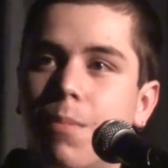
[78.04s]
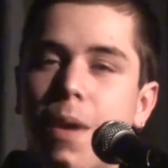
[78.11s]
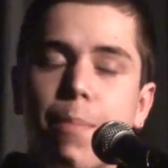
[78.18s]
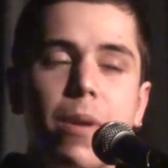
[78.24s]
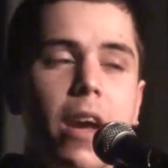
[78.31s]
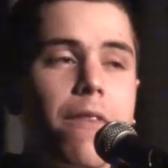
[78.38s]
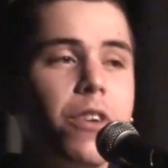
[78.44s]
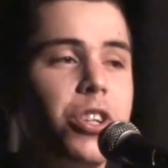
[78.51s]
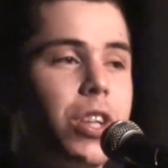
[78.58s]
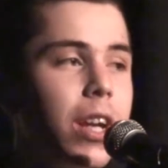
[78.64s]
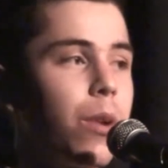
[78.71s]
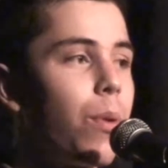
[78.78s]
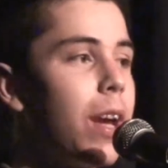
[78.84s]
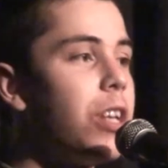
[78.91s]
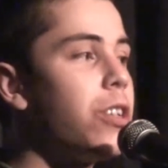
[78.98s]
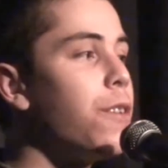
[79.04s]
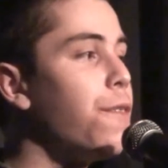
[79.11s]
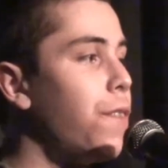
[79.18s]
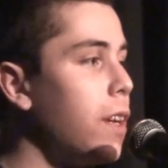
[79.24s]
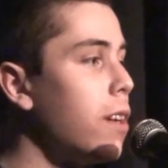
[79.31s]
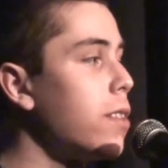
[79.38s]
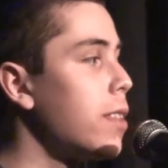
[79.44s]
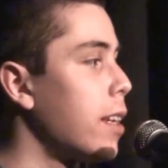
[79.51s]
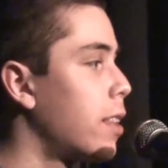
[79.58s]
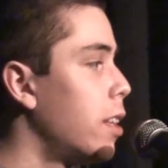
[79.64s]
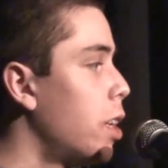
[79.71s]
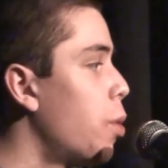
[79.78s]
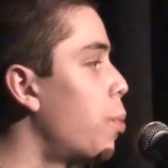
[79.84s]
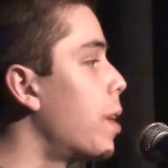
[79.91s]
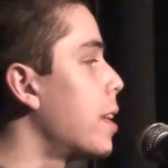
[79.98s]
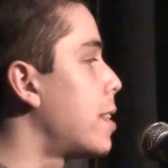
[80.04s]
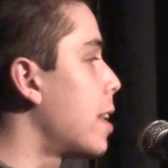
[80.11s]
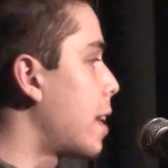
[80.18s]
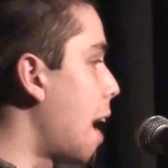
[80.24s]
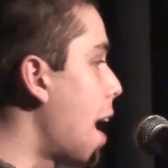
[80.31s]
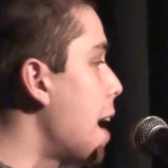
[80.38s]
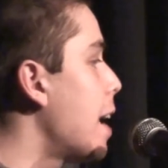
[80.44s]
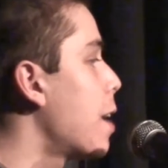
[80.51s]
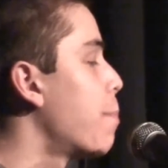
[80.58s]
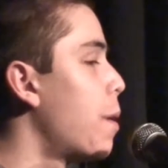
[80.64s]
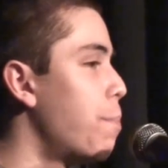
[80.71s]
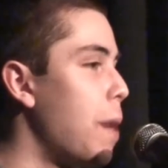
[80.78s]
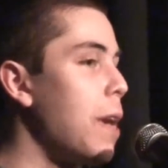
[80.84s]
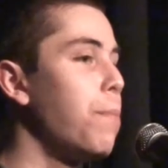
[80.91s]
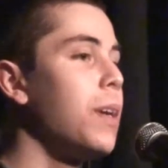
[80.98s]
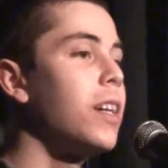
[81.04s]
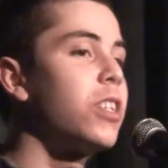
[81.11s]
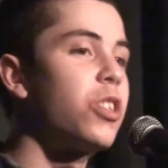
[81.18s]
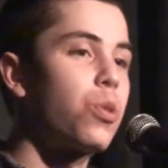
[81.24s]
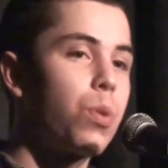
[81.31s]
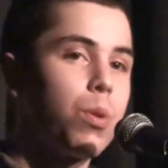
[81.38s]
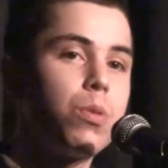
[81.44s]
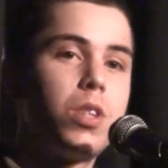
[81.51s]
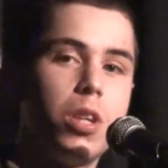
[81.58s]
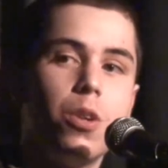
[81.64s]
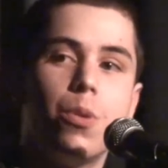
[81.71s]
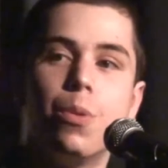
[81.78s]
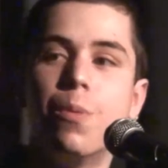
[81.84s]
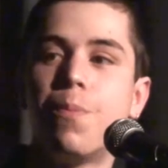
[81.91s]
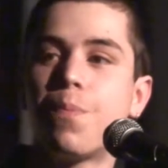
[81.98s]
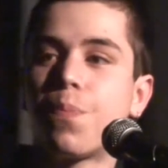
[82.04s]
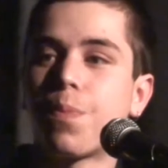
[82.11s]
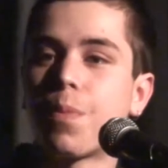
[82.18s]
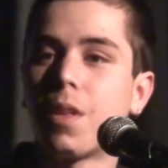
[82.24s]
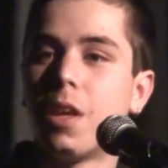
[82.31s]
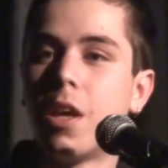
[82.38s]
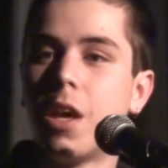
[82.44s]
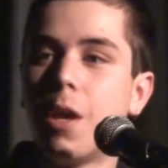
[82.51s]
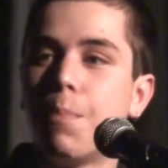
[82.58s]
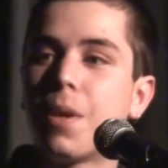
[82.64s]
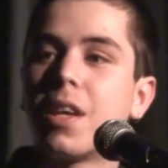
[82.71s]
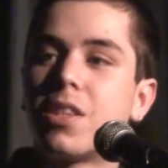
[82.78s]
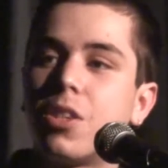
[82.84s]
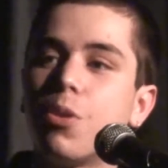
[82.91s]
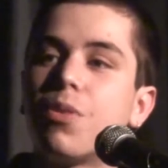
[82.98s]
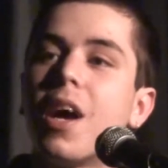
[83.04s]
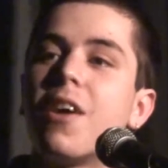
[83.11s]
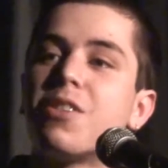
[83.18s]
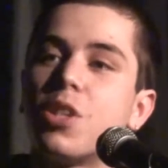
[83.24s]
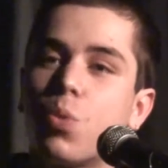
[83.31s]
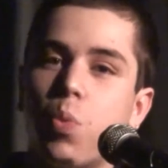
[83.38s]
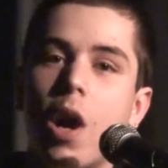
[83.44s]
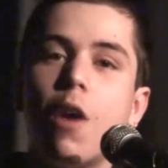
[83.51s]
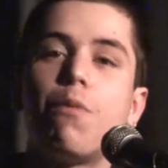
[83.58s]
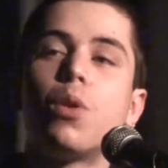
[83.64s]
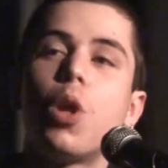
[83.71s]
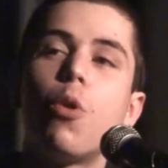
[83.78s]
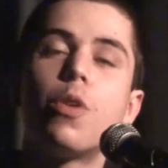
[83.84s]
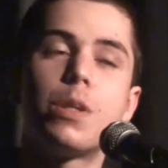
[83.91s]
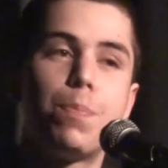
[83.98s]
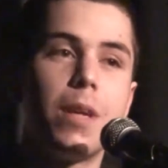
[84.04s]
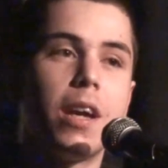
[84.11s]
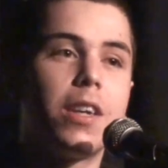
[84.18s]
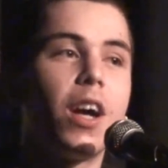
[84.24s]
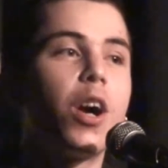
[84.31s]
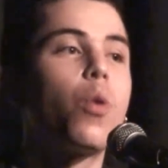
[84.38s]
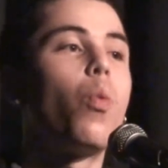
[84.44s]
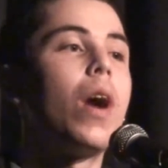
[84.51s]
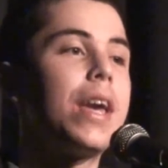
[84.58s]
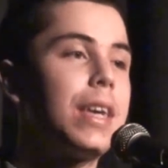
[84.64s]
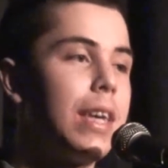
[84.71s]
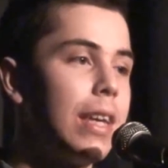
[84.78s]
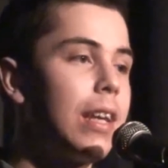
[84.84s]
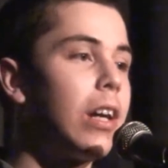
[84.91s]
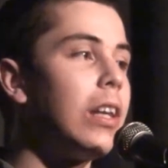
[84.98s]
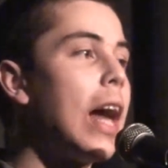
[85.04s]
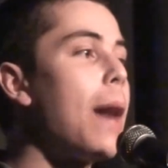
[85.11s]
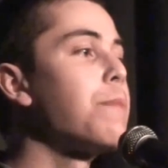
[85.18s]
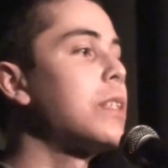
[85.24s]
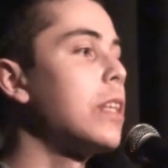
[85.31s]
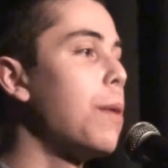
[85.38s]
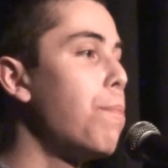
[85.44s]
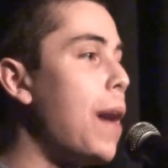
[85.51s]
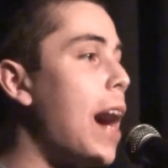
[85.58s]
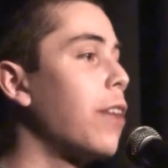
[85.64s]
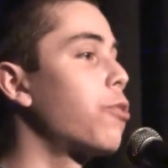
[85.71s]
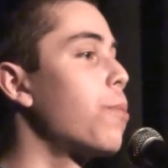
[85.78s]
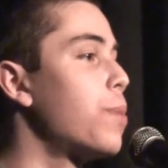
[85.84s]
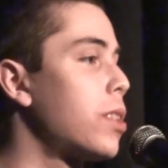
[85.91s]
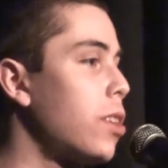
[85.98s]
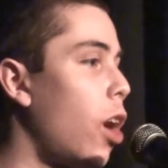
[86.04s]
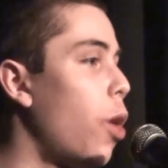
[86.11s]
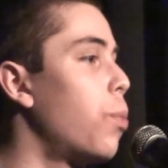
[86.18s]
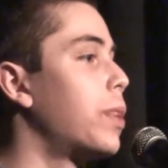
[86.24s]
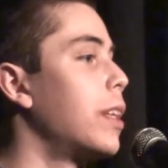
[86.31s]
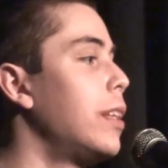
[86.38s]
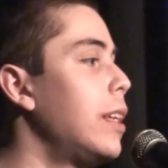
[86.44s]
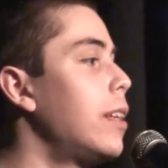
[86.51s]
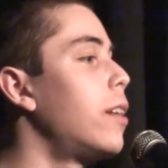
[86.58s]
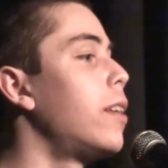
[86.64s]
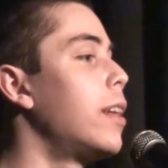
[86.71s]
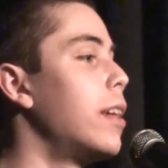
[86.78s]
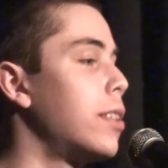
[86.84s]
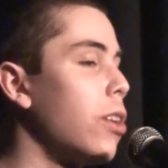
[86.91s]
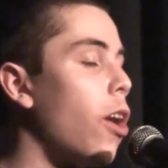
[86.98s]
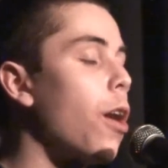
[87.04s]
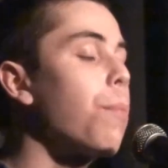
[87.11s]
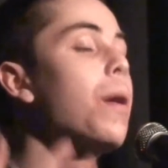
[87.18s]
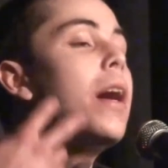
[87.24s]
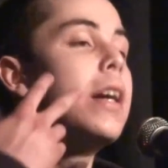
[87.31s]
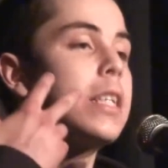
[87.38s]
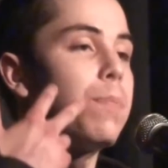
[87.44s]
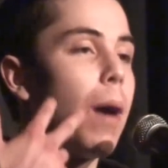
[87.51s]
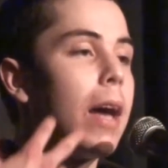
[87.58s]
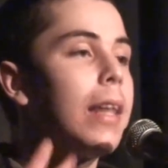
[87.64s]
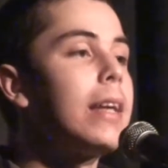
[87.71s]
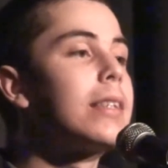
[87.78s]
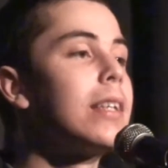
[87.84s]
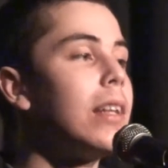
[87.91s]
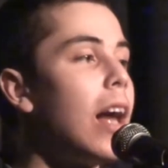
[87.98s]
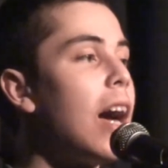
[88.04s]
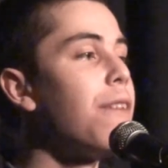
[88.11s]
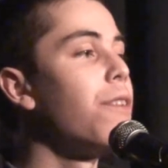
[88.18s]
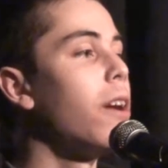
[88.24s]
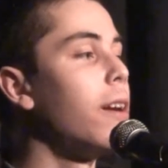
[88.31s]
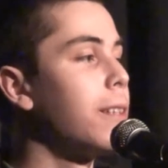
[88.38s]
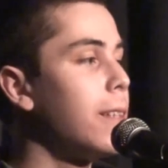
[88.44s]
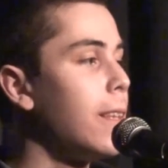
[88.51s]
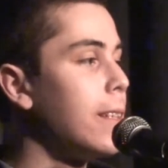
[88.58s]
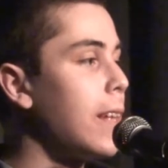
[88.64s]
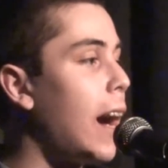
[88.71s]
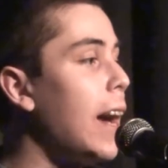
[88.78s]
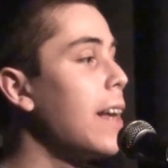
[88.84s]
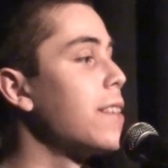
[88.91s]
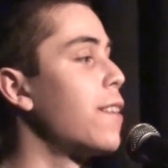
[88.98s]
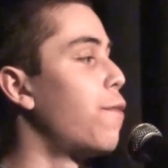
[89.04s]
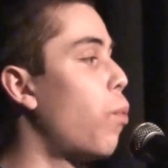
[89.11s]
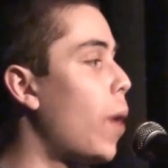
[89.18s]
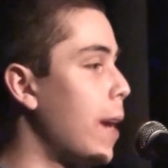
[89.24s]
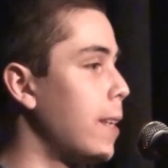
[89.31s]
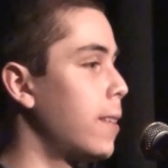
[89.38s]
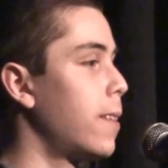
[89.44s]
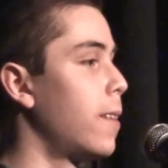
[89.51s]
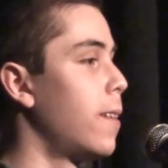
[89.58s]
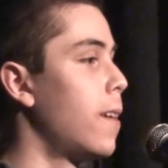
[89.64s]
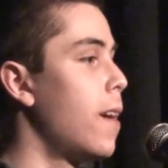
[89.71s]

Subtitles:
Maybe every generation feels like the new one is decaying, but maybe it's true too. Because 2012 will always be a young white kid collapsed in a bathroom stall with a needle in his arm, smiling saliva onto the tiles of white.